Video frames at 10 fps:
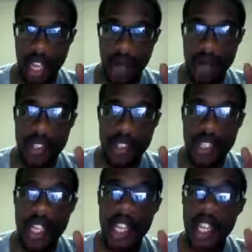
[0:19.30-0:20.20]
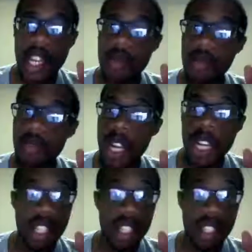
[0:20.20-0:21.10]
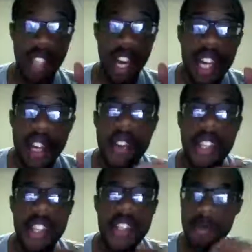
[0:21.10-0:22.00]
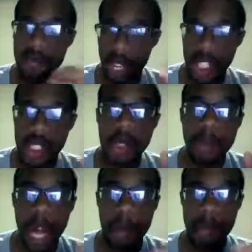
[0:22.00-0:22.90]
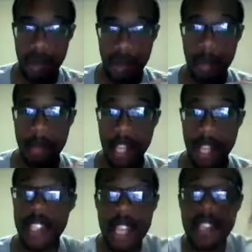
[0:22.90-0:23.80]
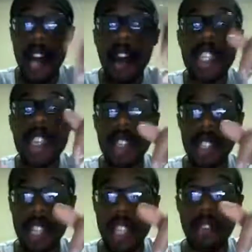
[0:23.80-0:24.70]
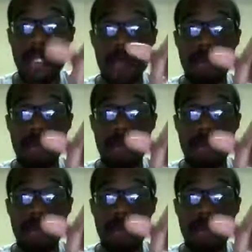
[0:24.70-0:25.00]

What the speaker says: And we see it in what? None other than SpongeBob SquarePants. And yes, I'll leave a link for this